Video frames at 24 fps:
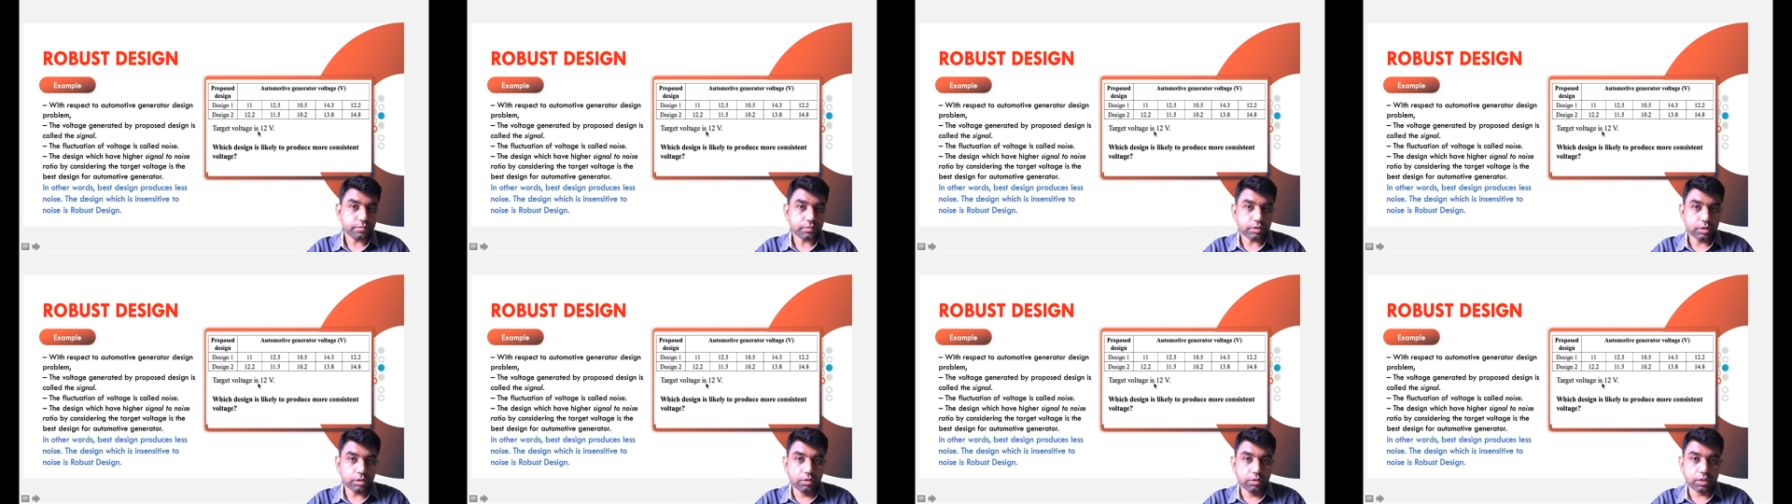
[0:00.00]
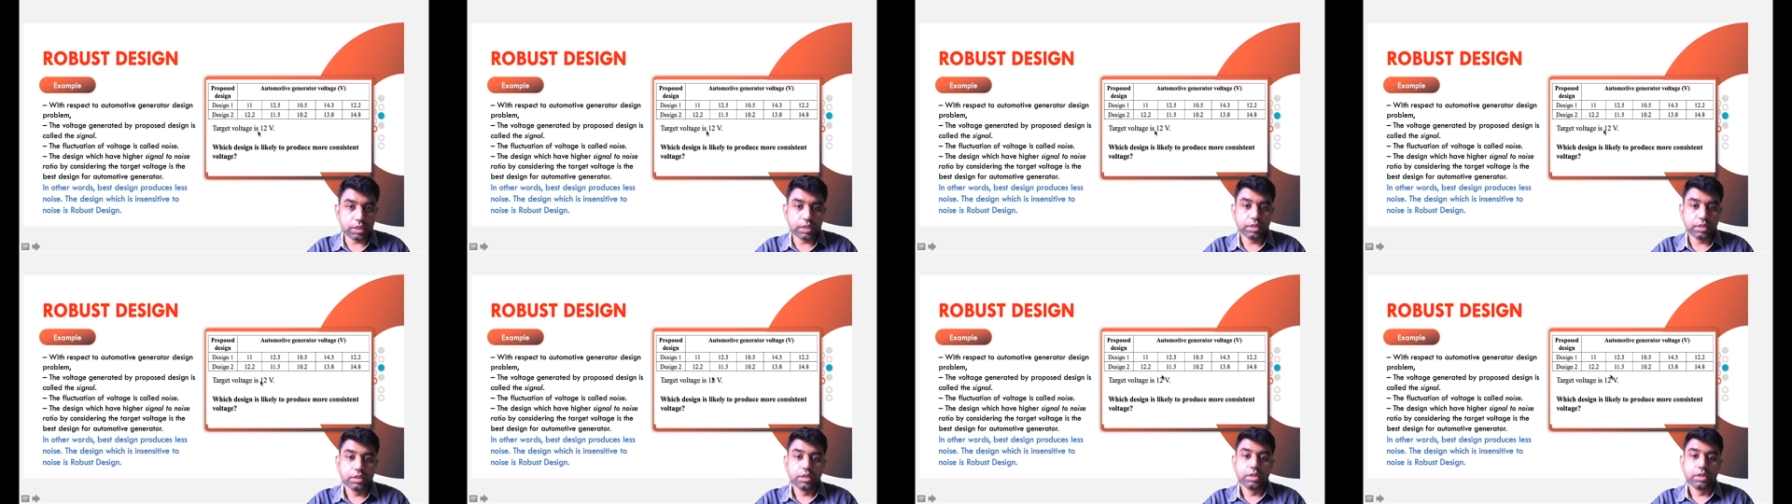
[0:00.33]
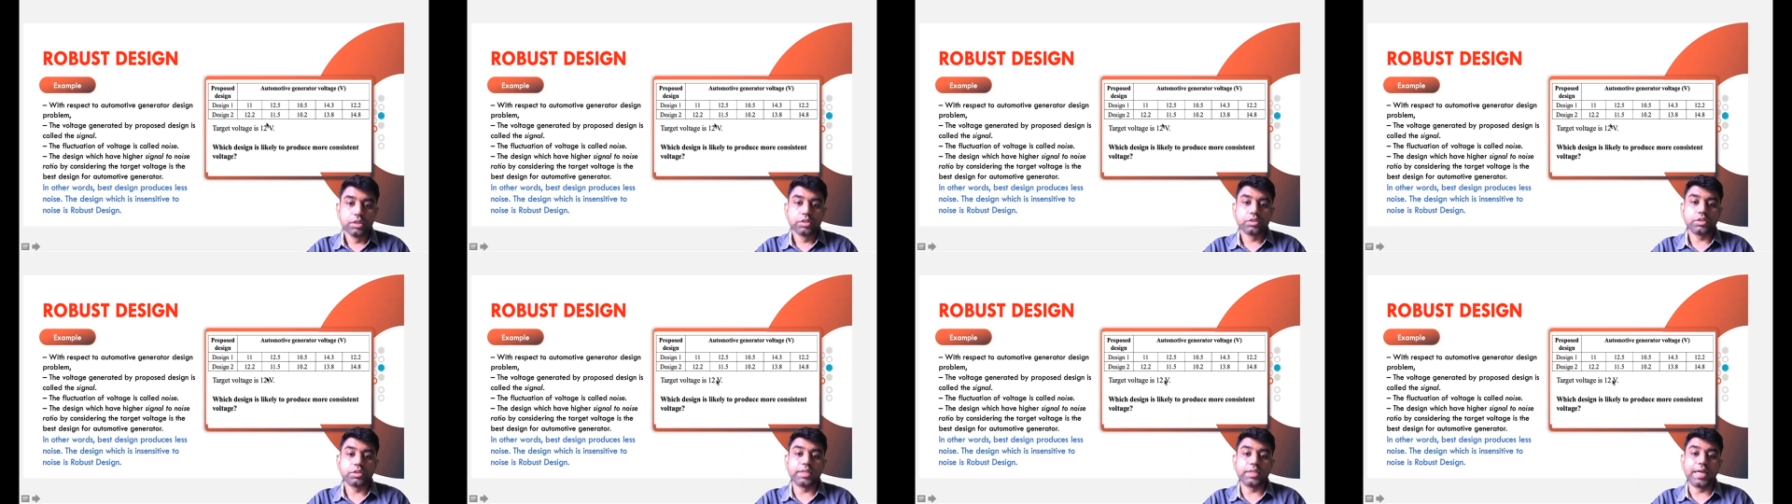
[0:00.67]
Okay,
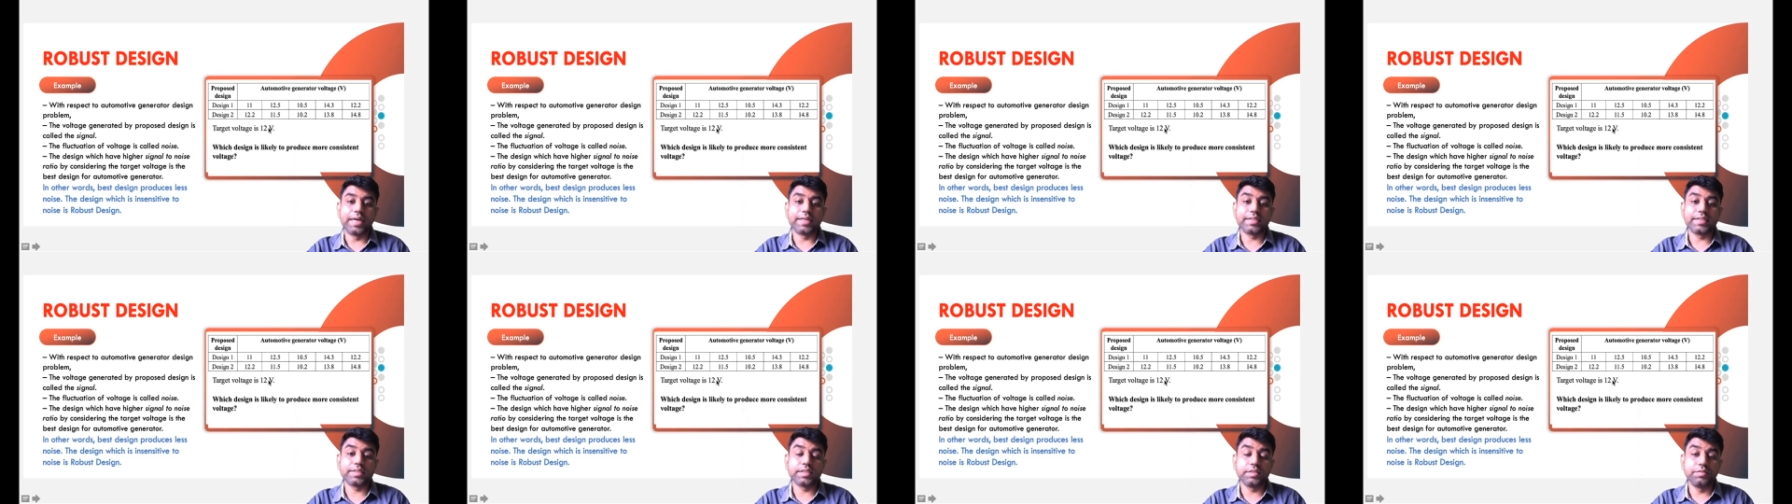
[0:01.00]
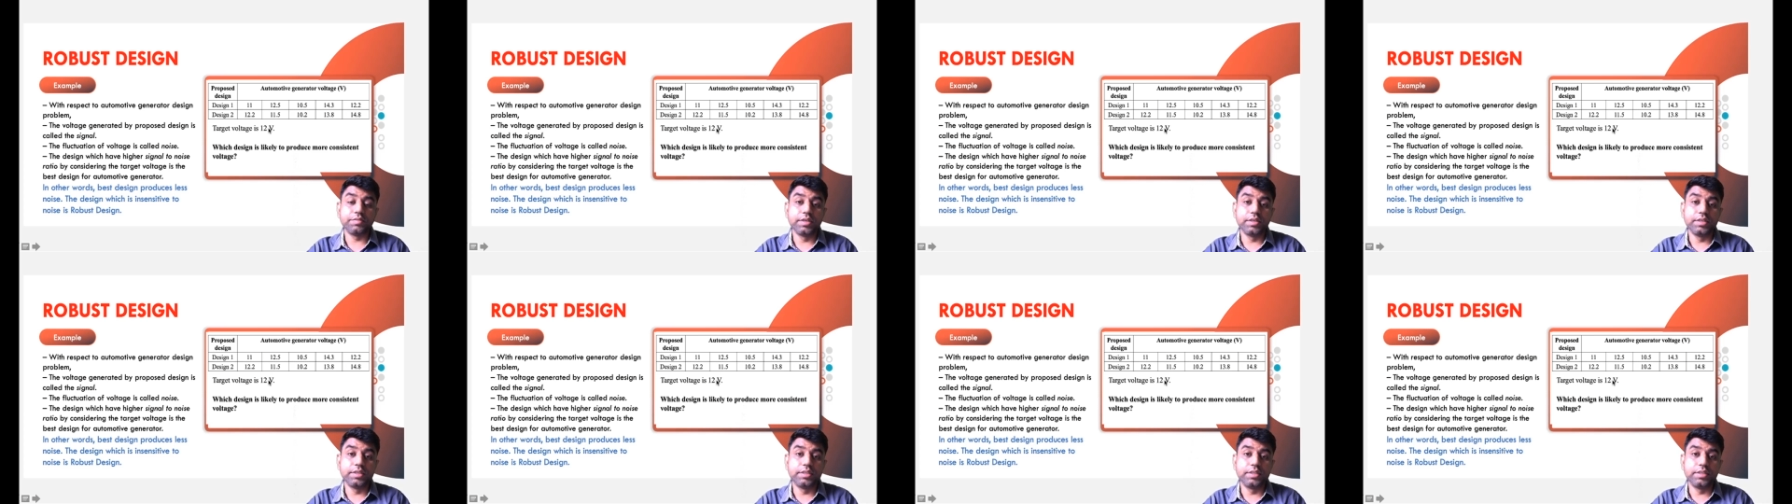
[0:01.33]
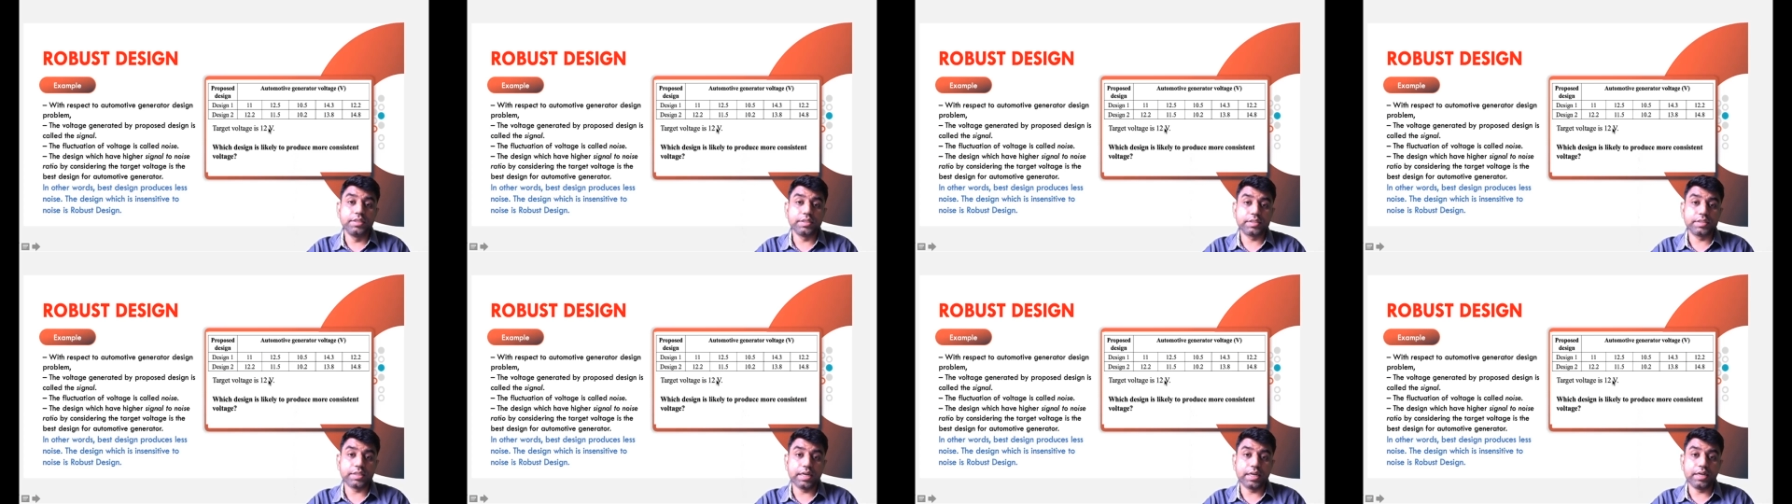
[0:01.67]
so that is our
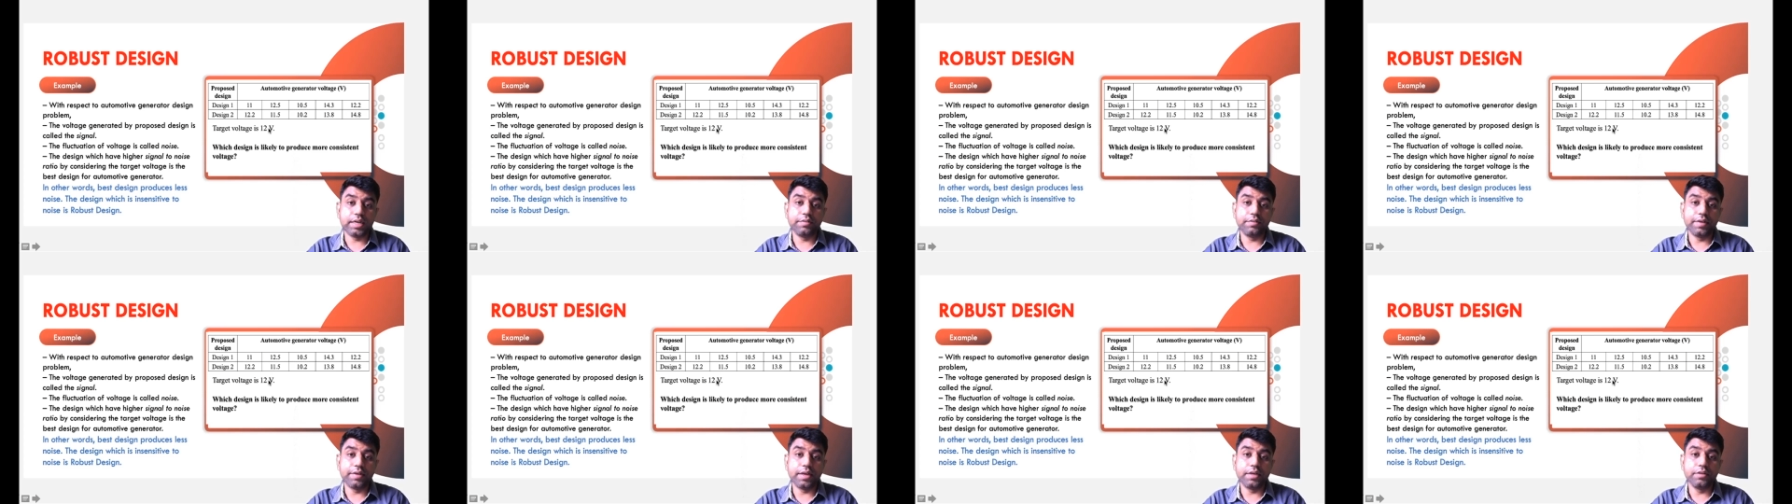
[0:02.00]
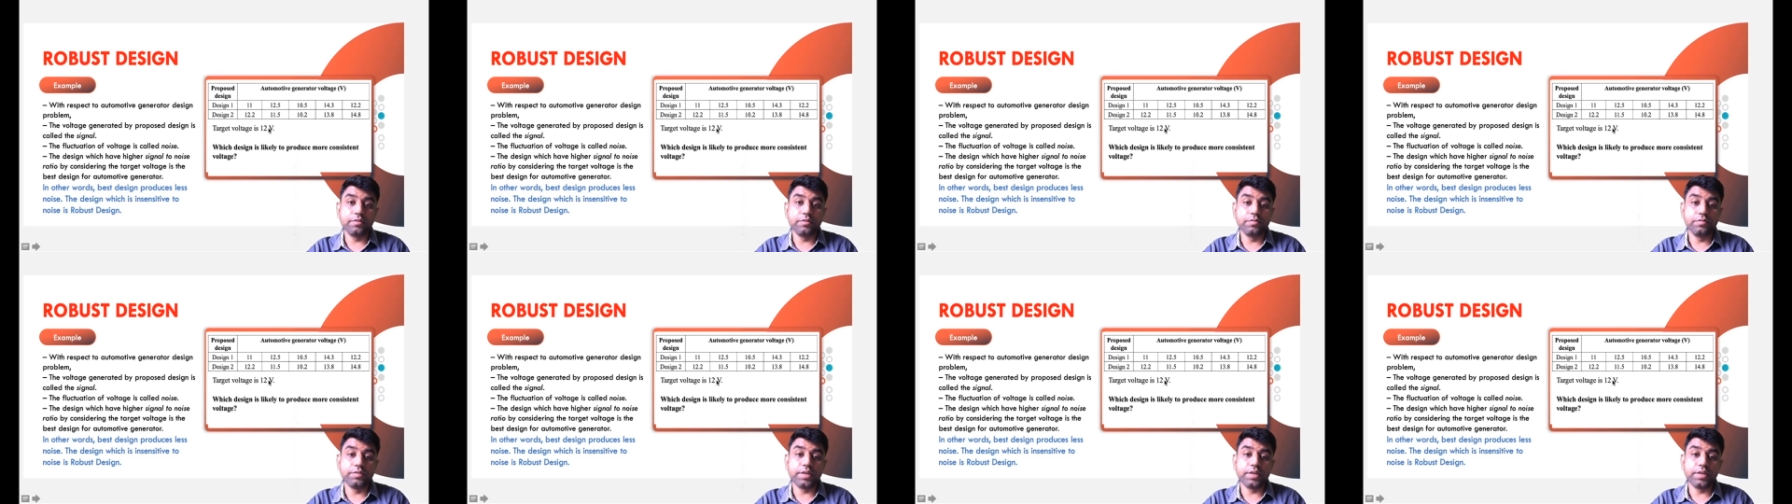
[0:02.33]
desired value.